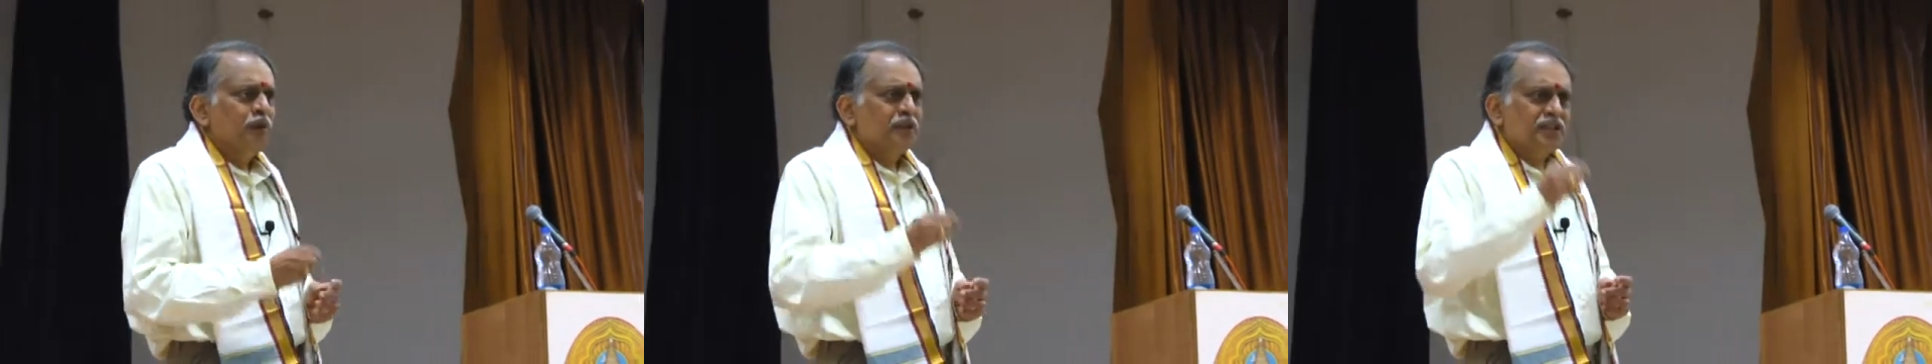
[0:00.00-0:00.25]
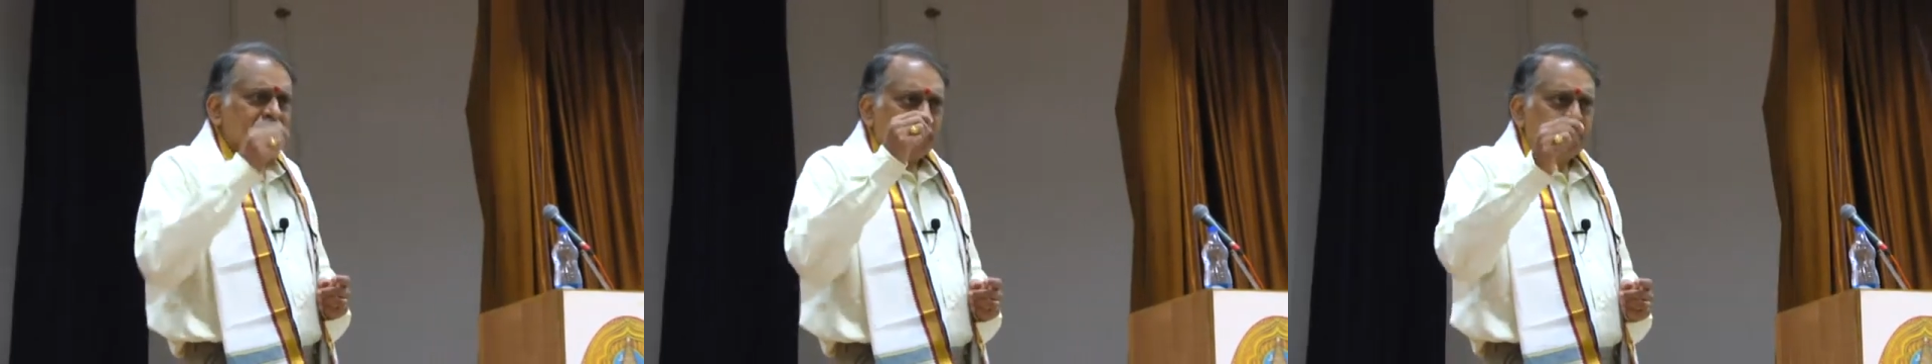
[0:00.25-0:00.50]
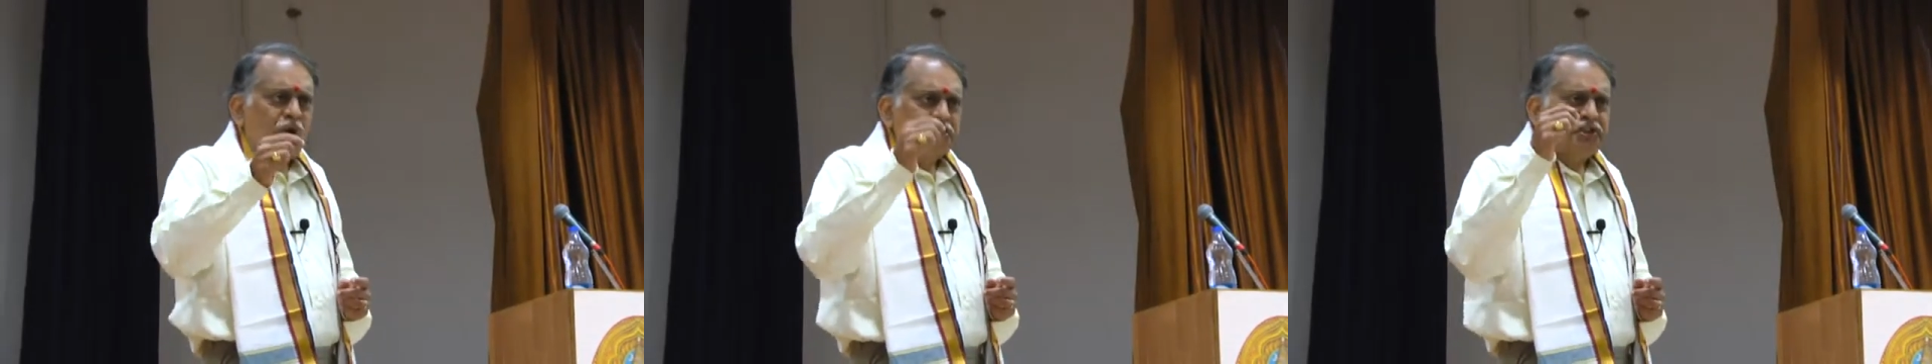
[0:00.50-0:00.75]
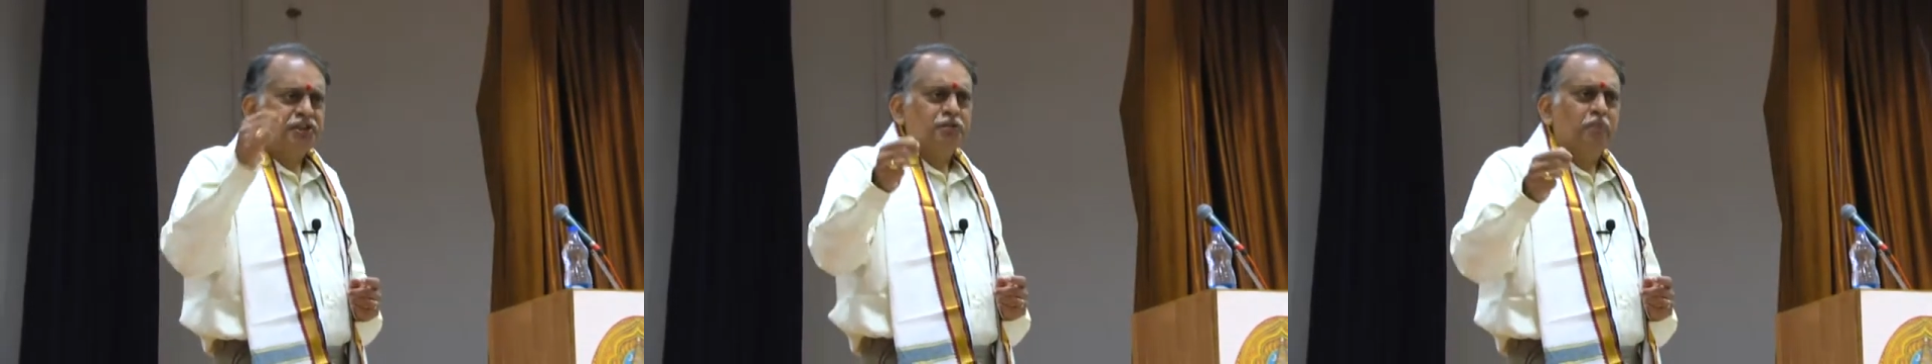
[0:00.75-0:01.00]
The
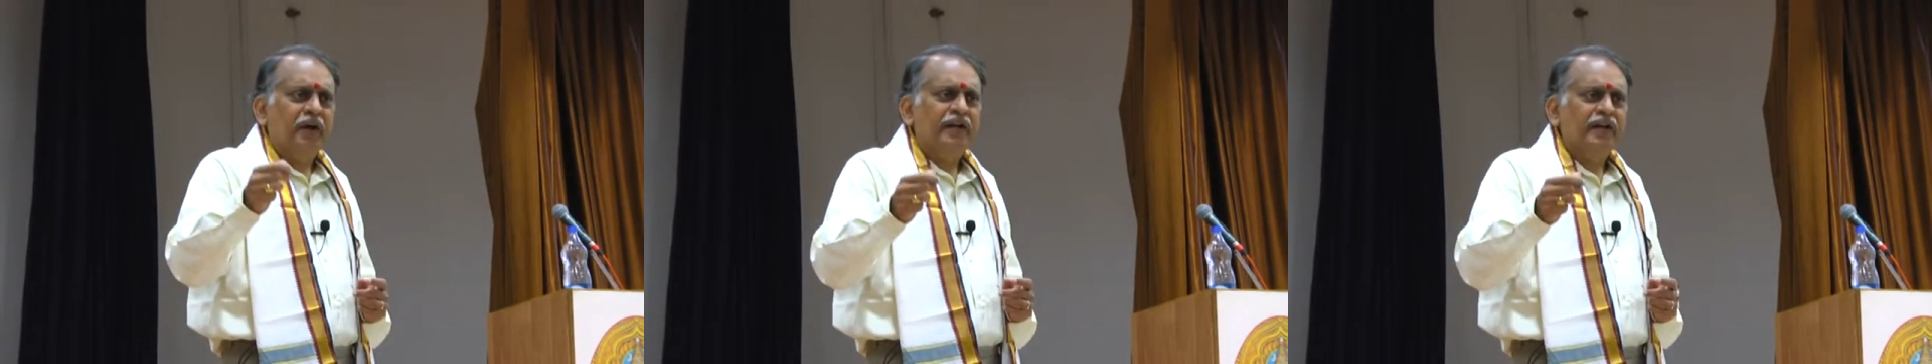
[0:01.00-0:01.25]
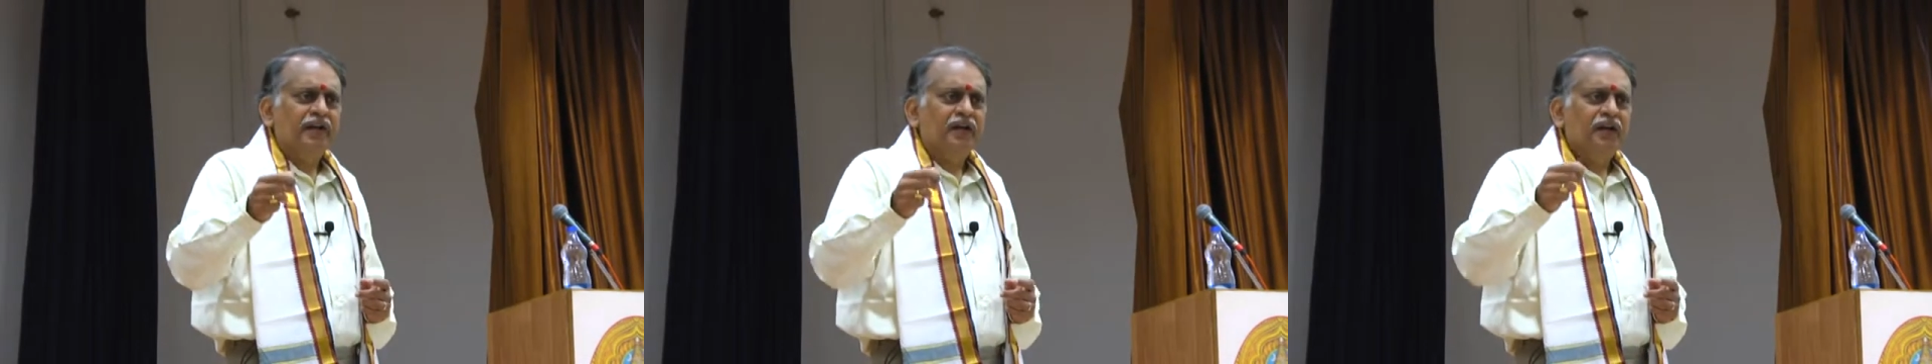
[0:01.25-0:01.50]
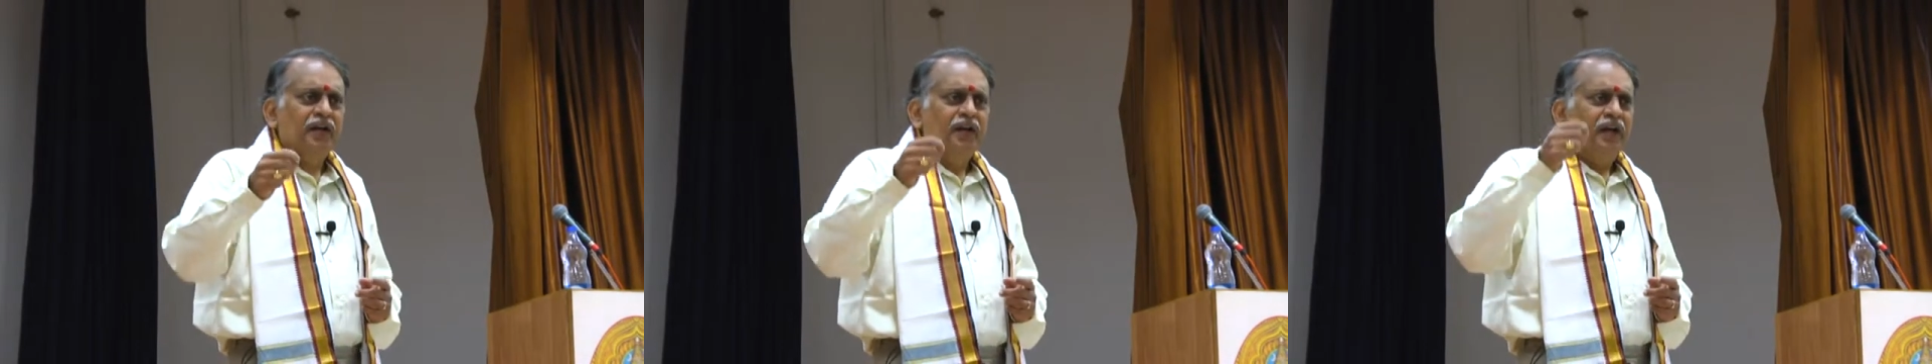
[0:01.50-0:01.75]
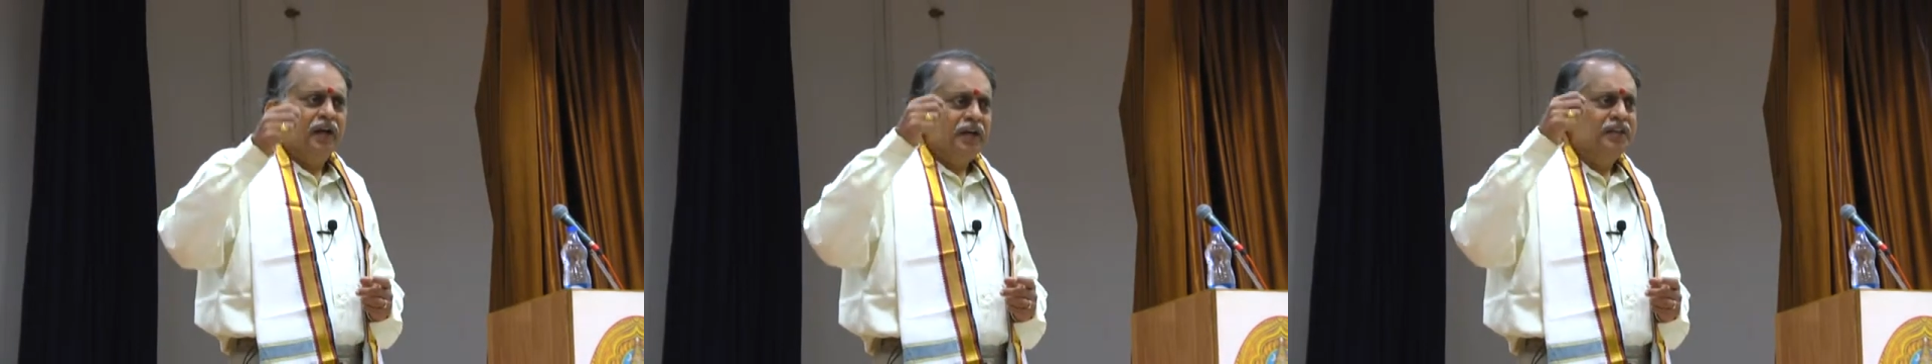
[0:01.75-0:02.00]
subconscious mind
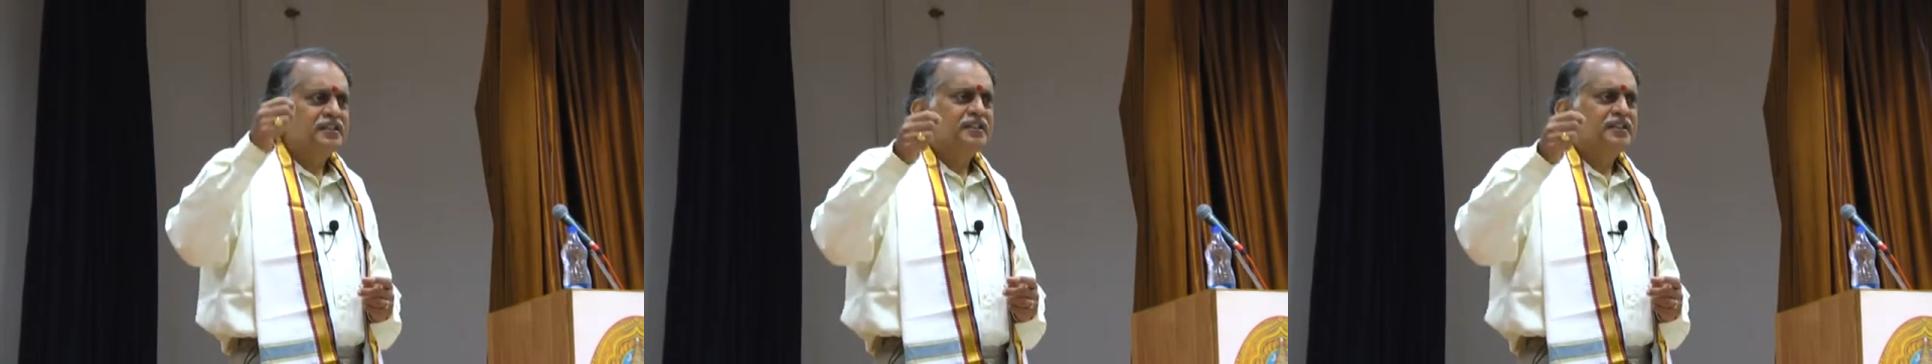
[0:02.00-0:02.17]
is